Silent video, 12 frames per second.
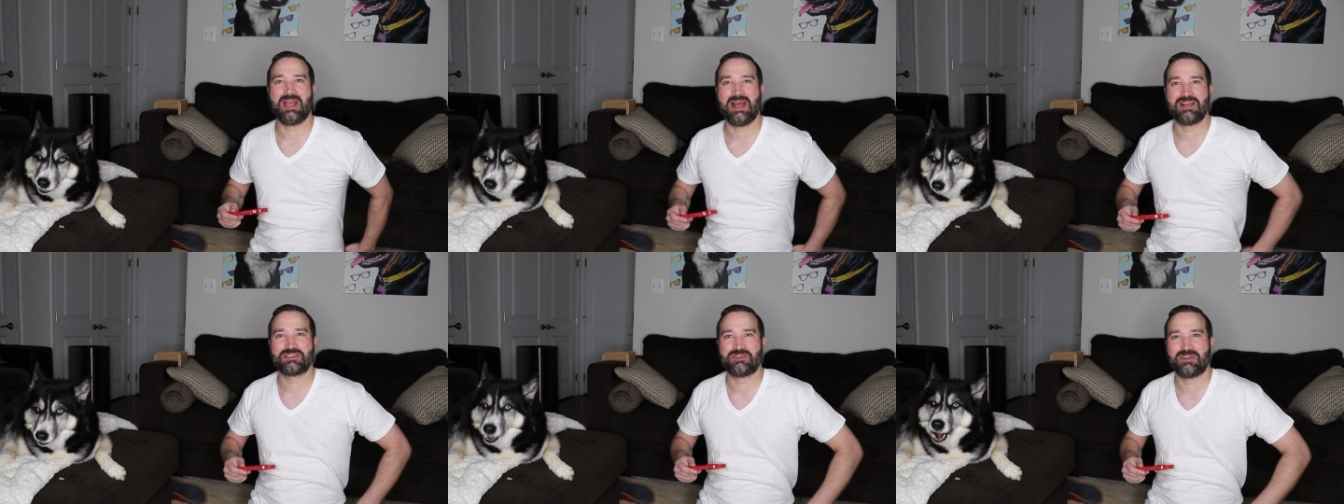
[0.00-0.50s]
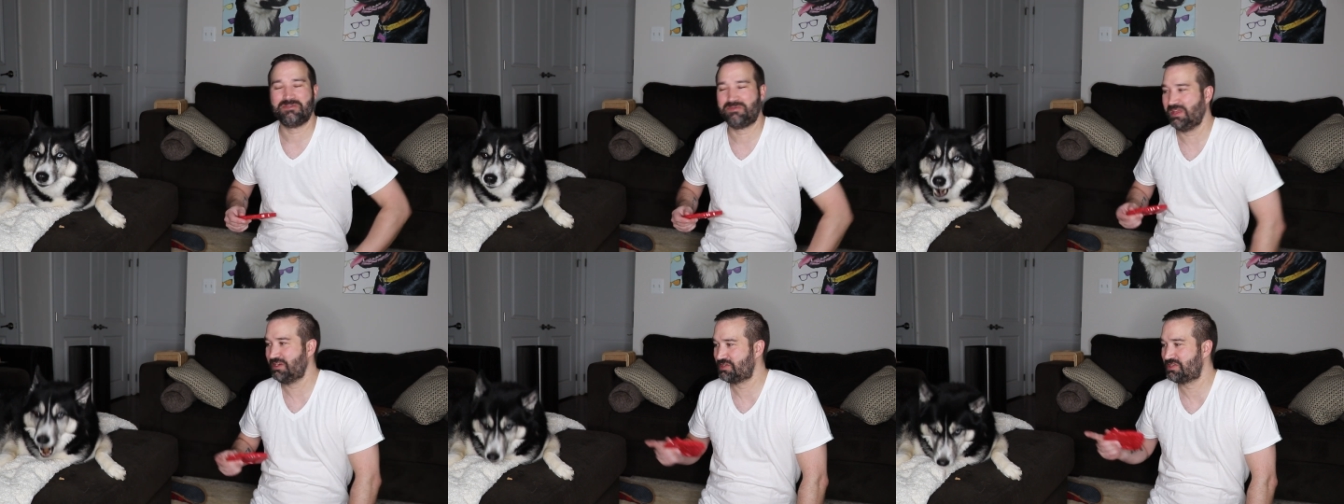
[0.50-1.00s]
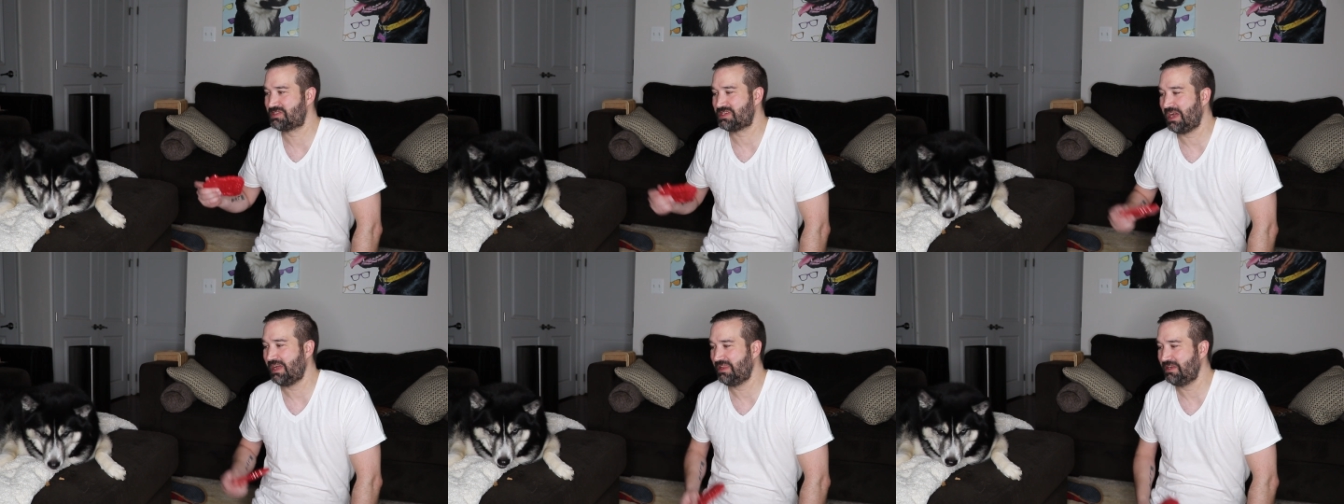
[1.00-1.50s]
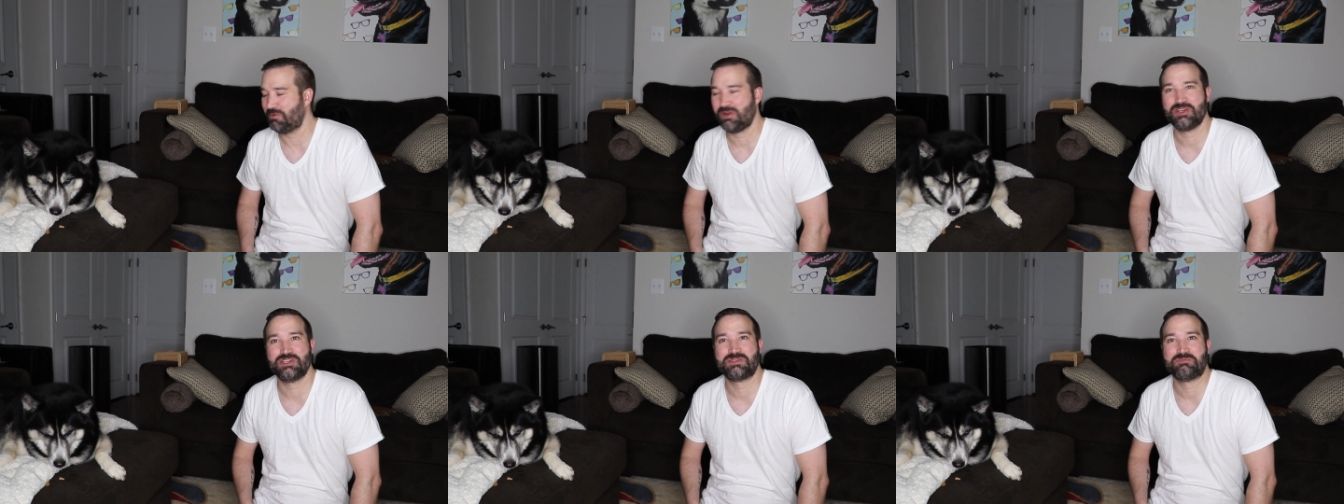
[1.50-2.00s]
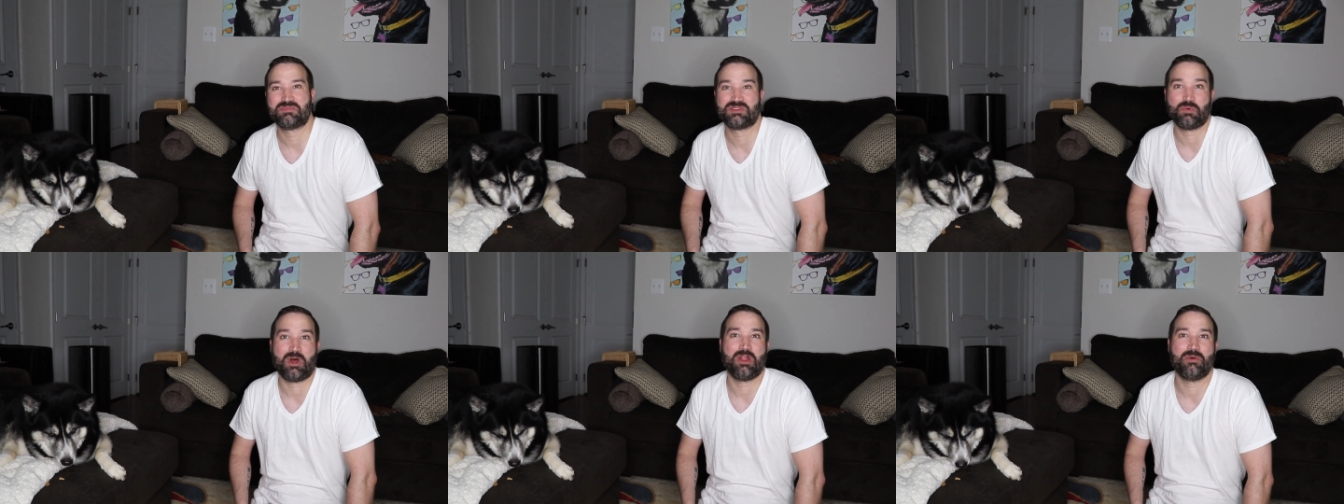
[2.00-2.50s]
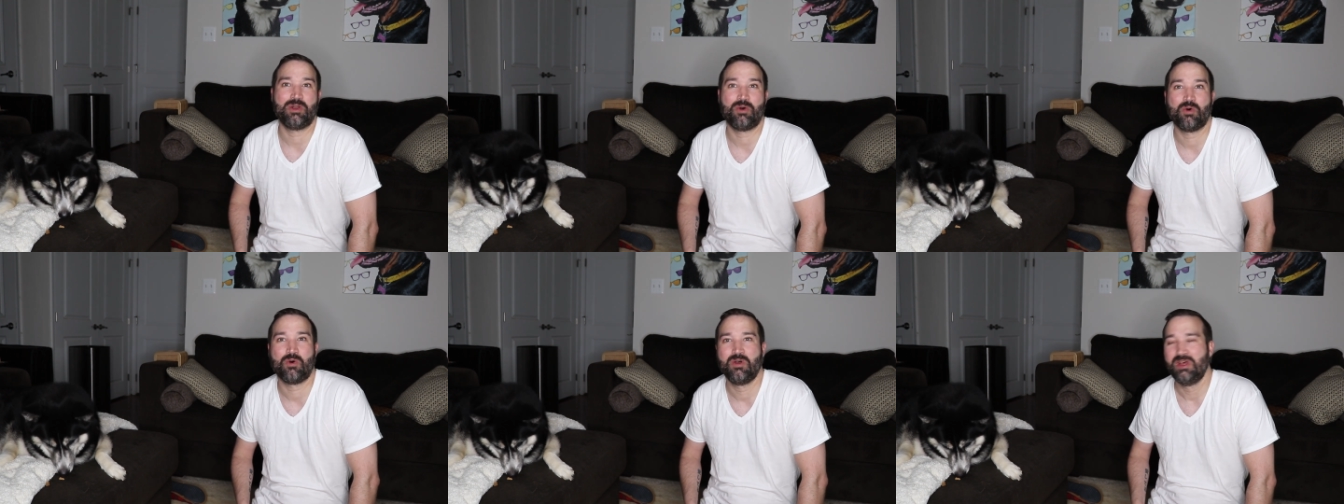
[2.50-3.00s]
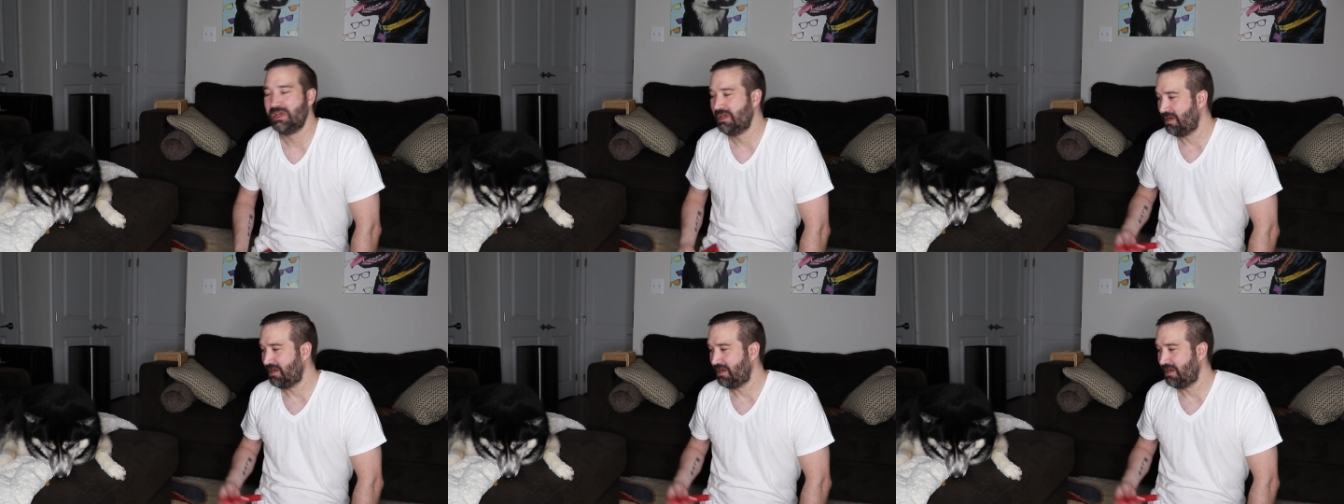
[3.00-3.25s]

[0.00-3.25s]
hazard if they just decide they'd want to just swallow it whole.